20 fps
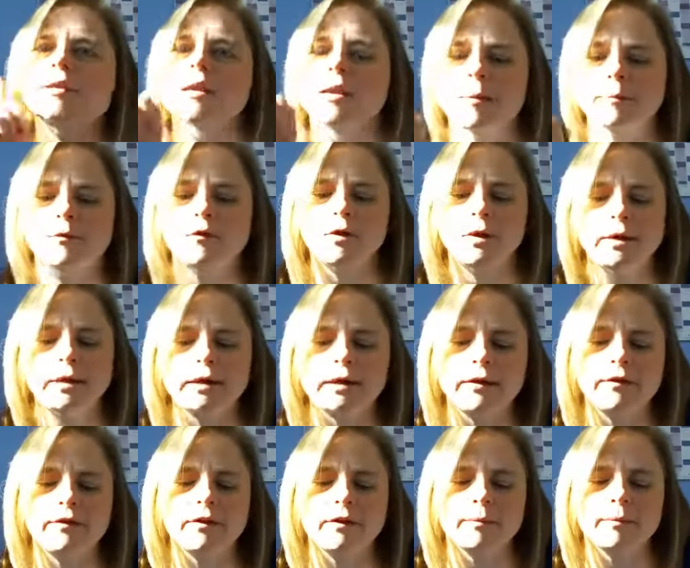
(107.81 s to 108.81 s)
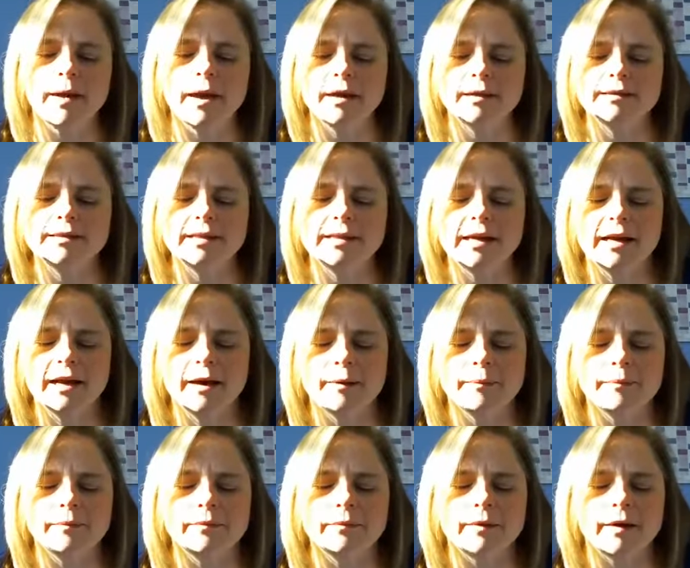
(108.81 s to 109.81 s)
and I'm going to give them as they
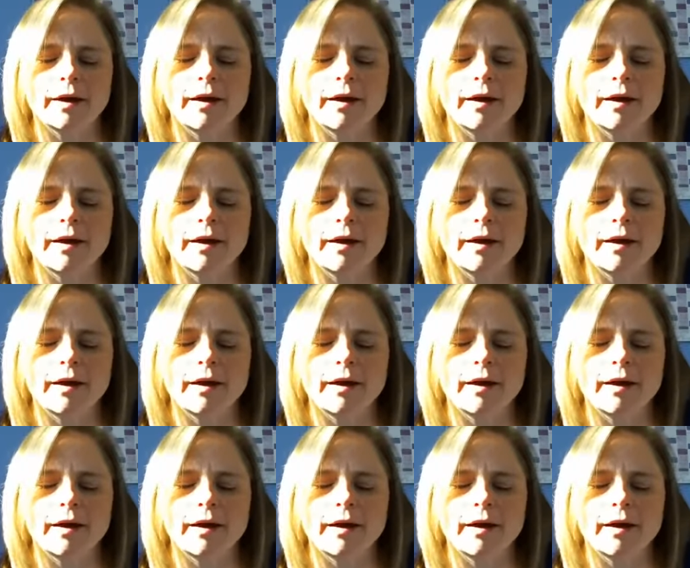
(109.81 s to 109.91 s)
come.